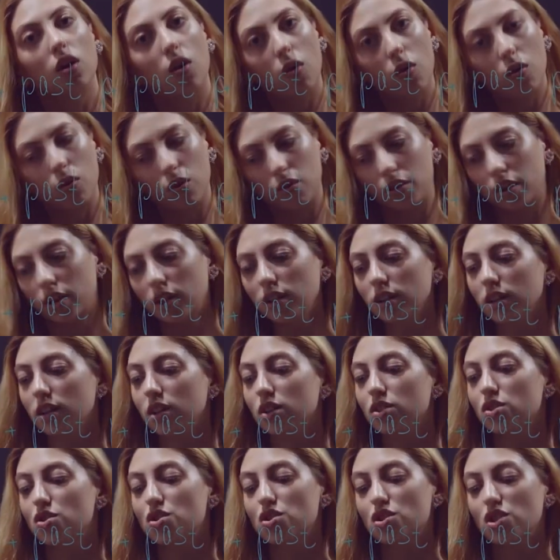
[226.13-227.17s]
or
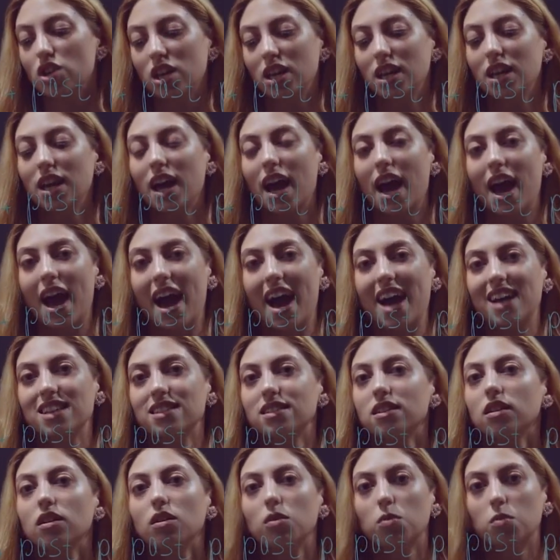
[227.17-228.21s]
she
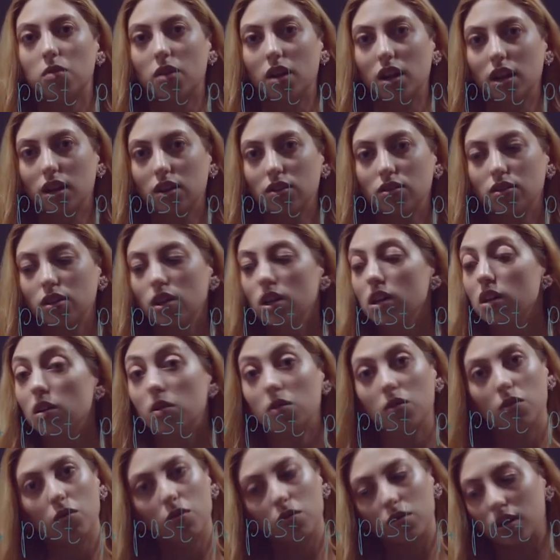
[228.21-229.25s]
has worked,
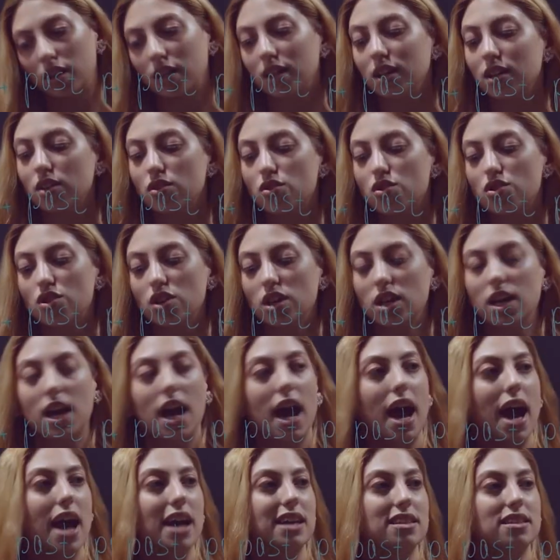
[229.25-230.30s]
or she
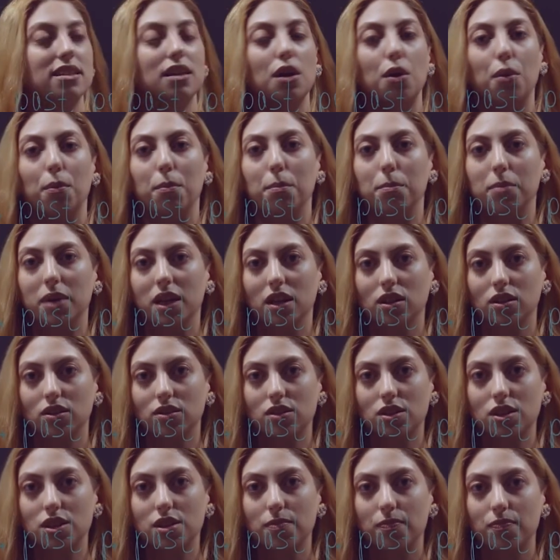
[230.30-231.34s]
has
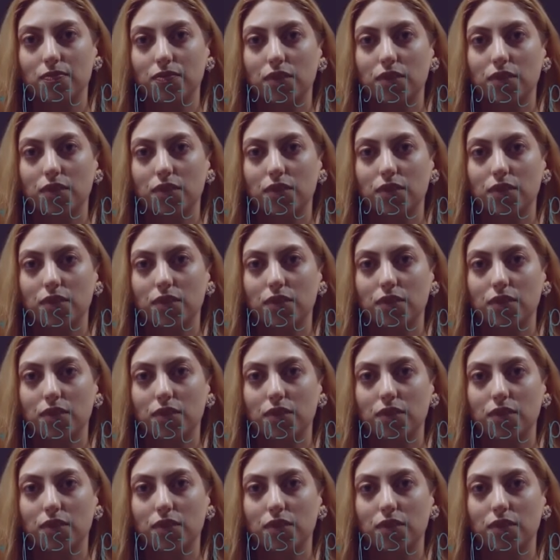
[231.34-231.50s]
built.